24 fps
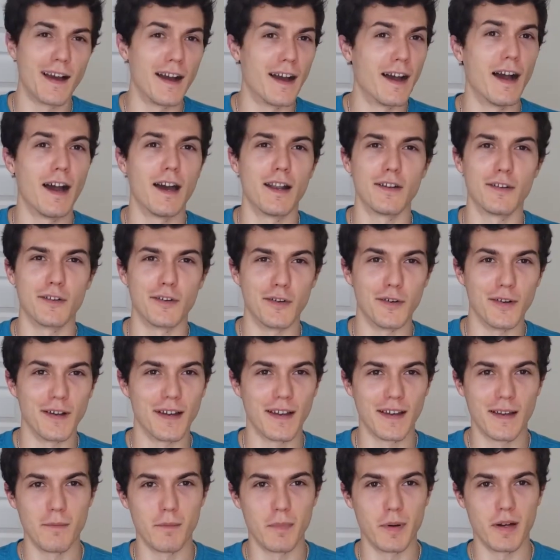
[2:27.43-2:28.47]
I don't know,
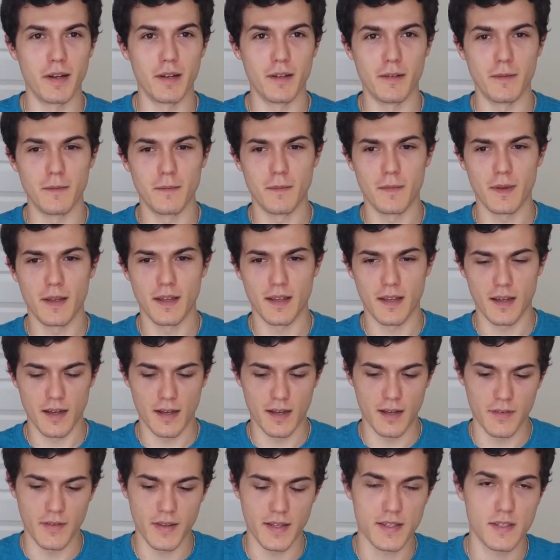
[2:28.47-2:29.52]
but
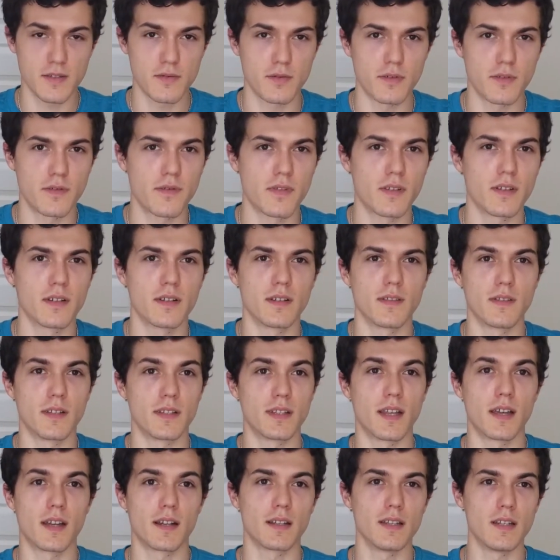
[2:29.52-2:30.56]
that's sort of the
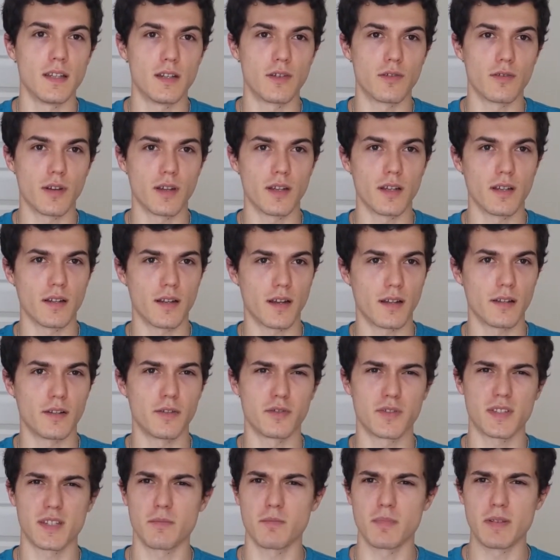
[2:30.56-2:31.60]
technique, right? I know
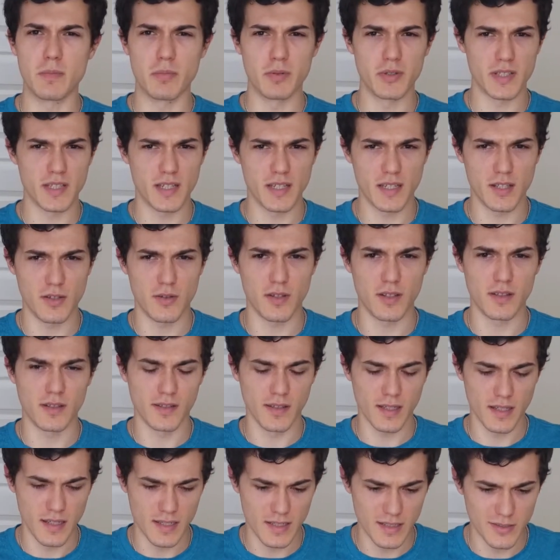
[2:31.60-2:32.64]
some people say you can
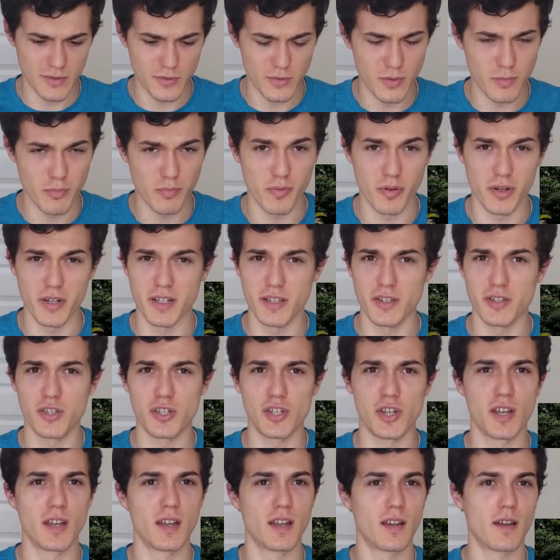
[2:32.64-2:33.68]
land into a bridge.